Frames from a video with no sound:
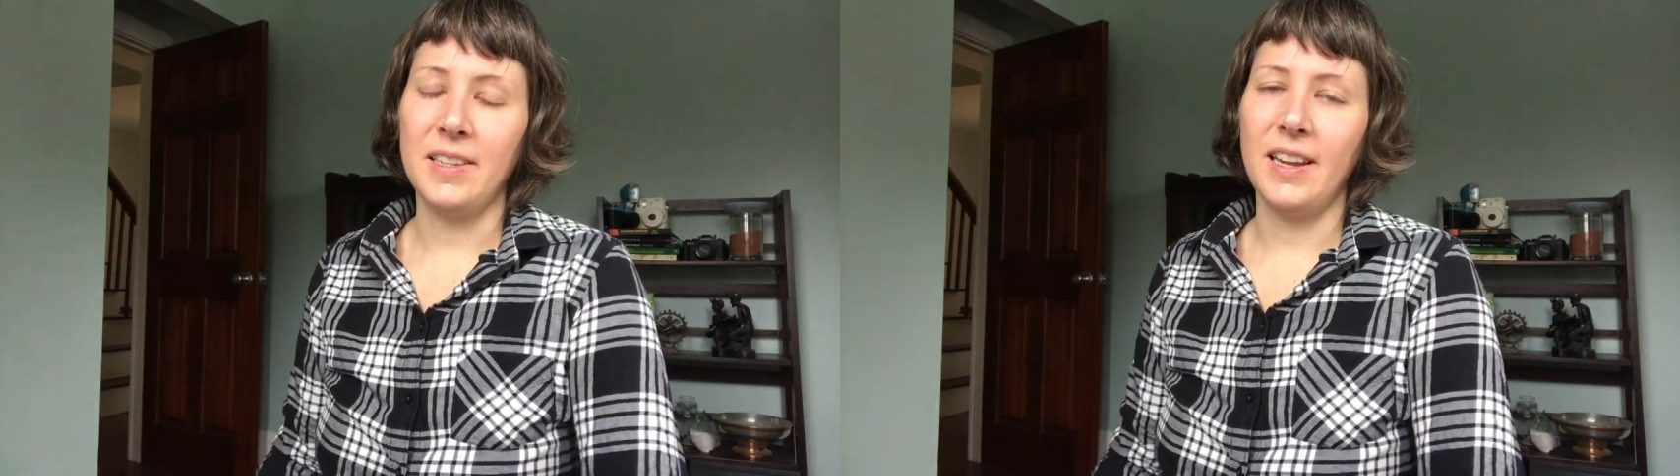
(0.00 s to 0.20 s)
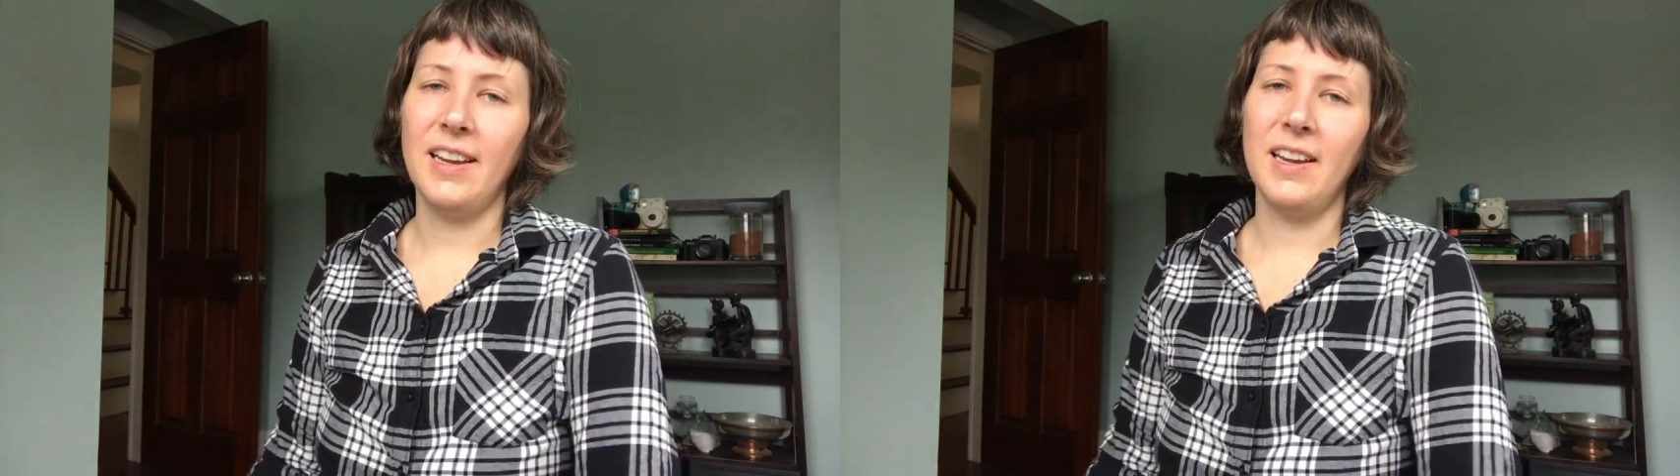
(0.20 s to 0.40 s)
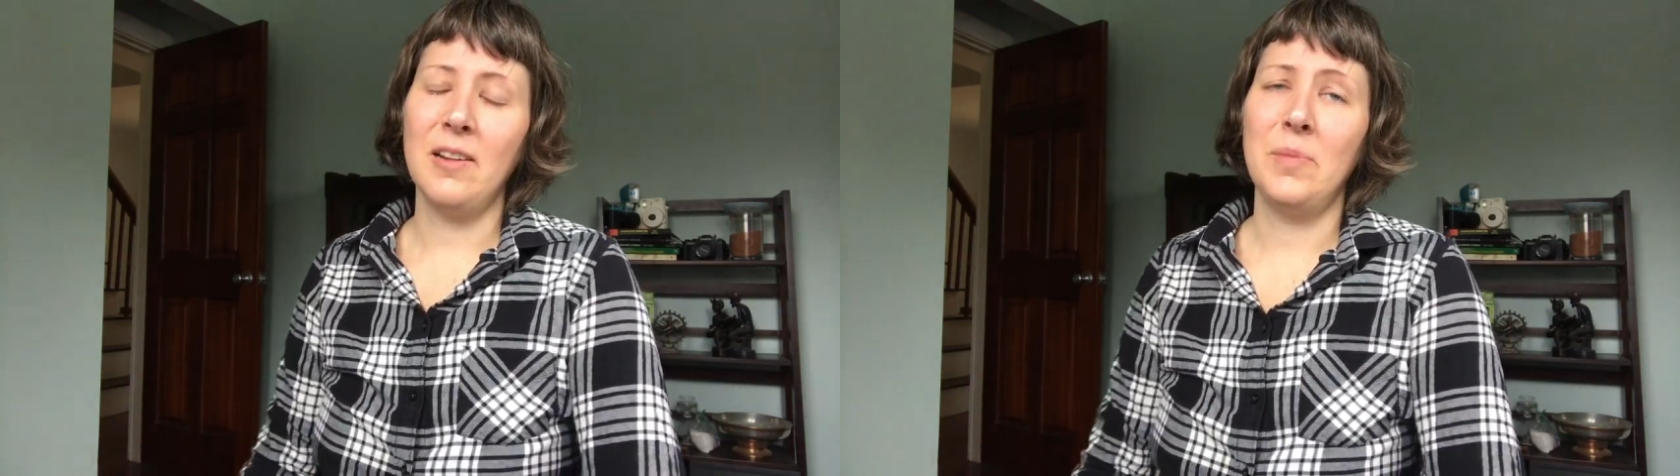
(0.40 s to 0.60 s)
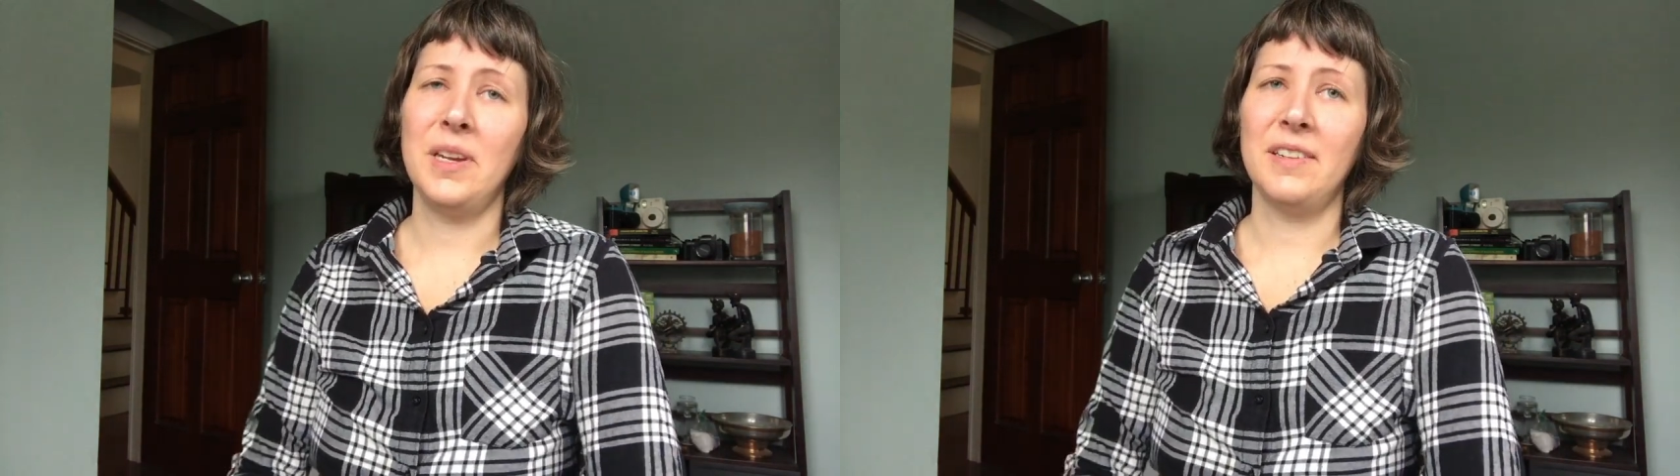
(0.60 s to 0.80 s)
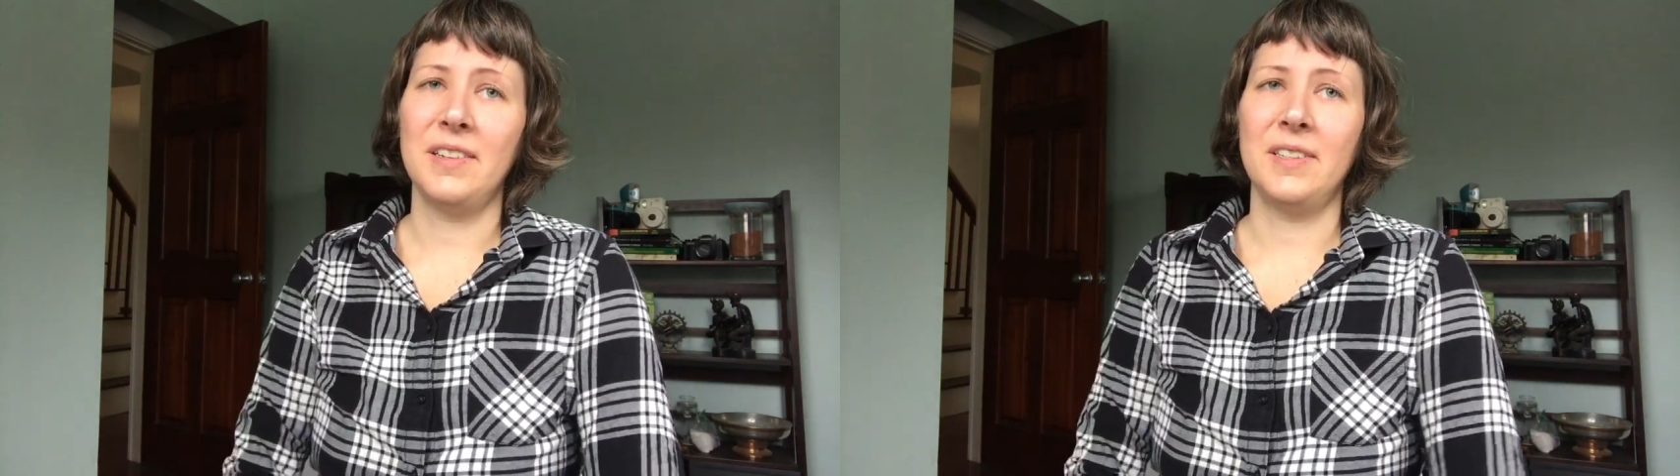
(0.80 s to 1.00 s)
I, I
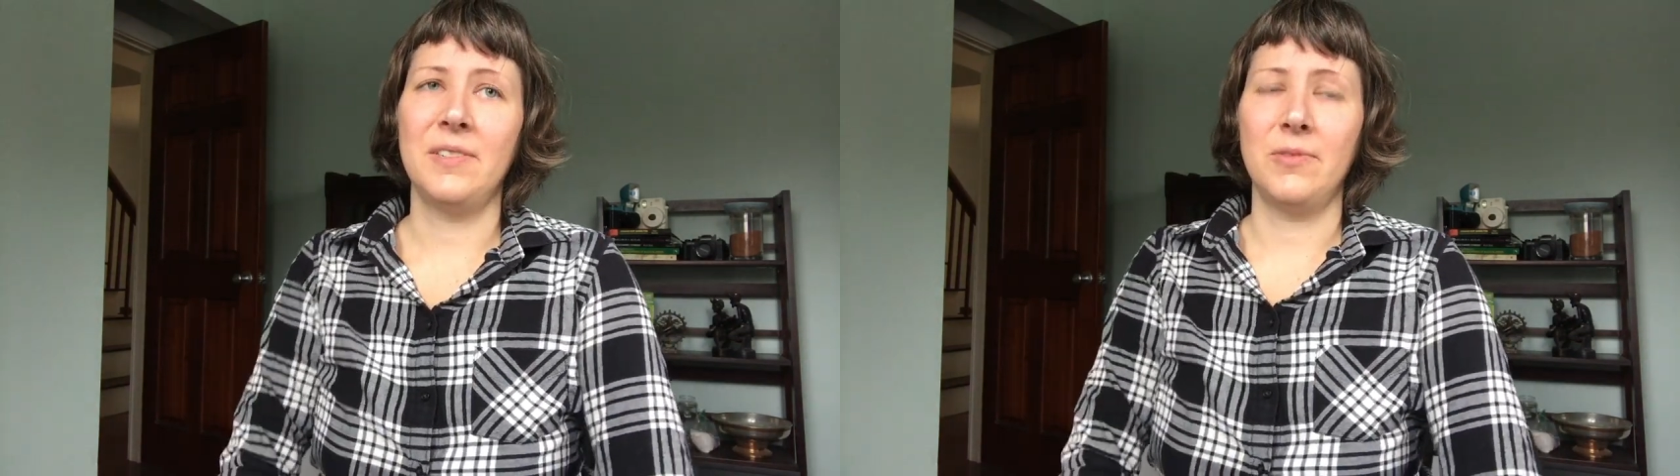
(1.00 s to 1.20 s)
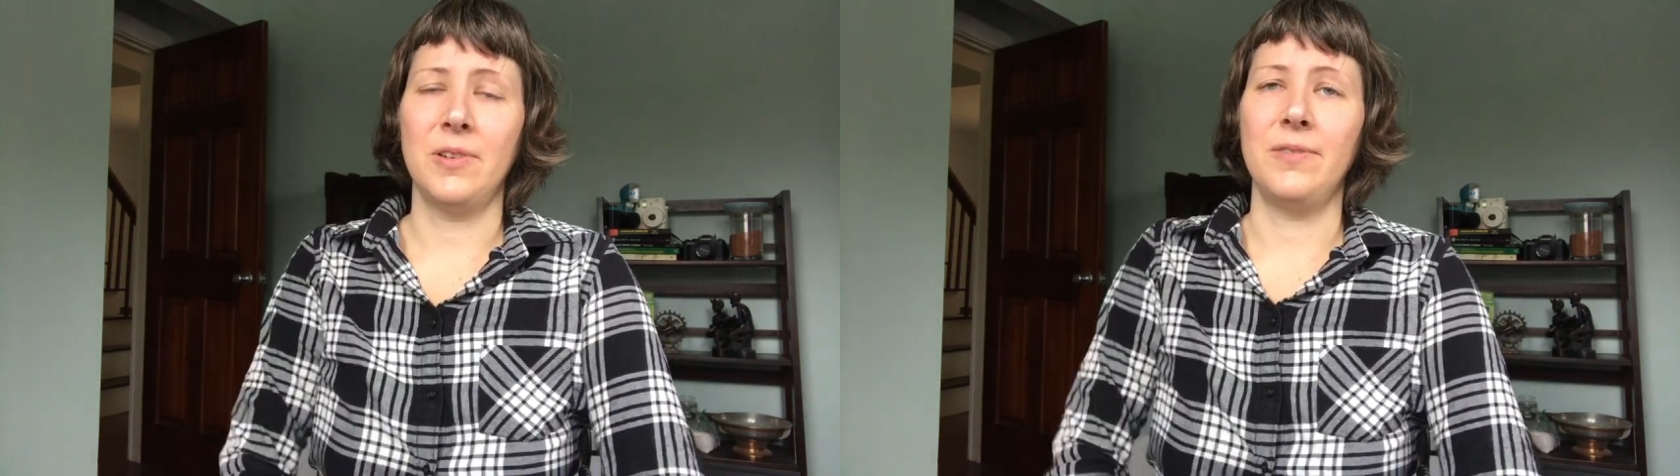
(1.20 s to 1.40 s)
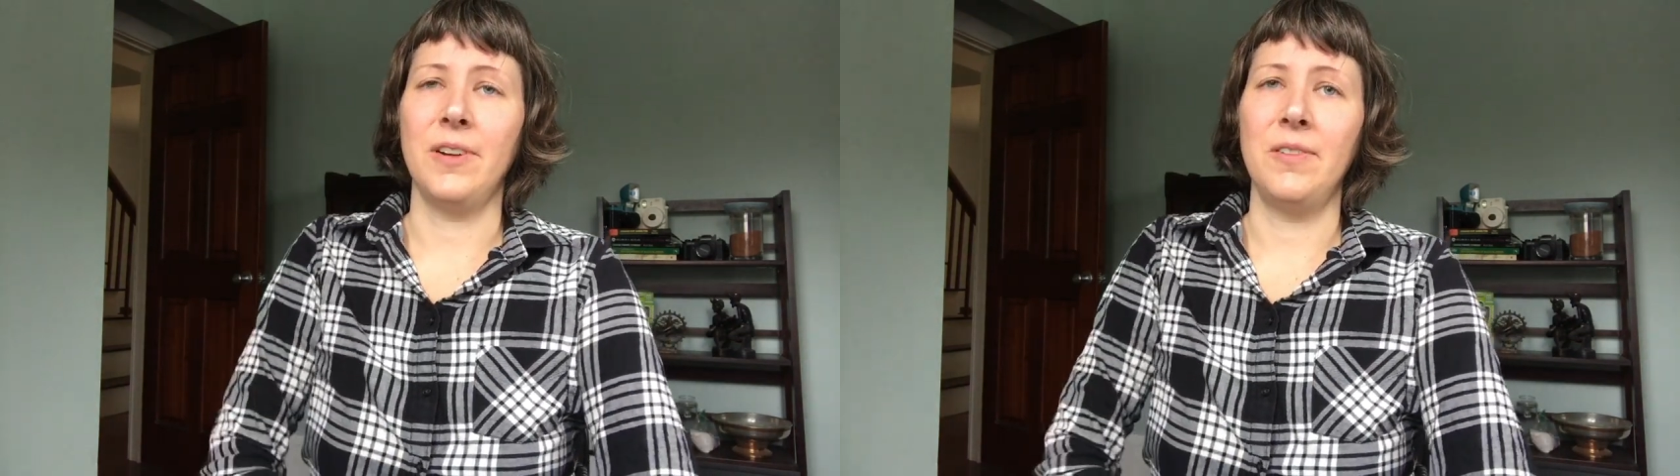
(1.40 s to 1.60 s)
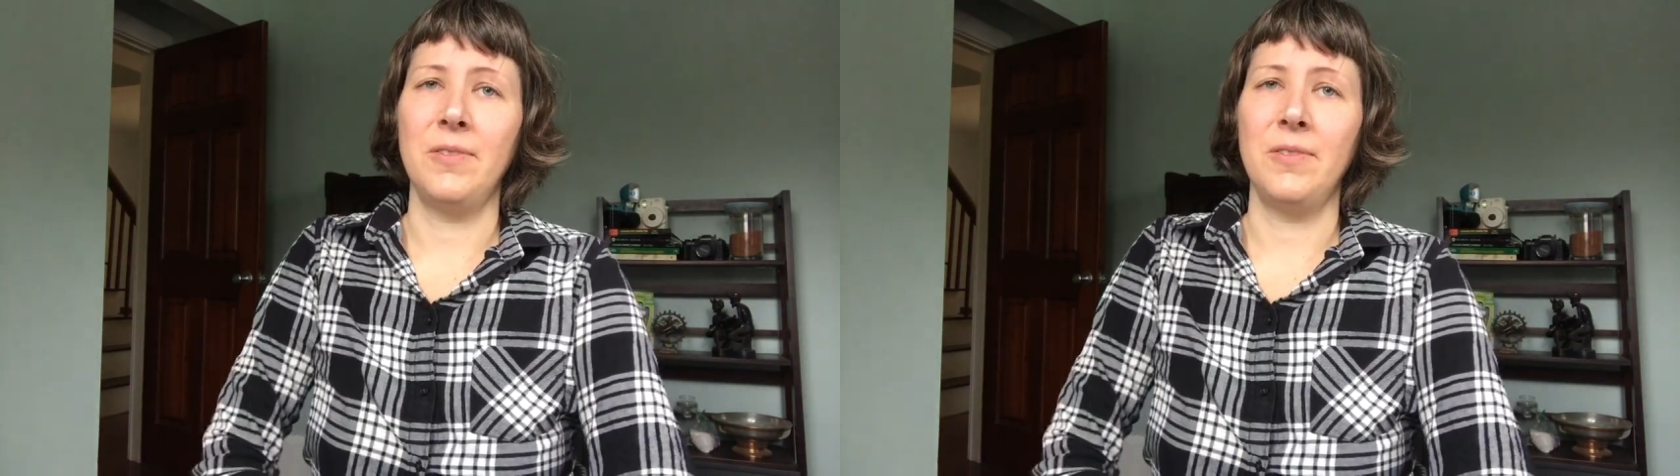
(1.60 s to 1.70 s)
made a list for a friend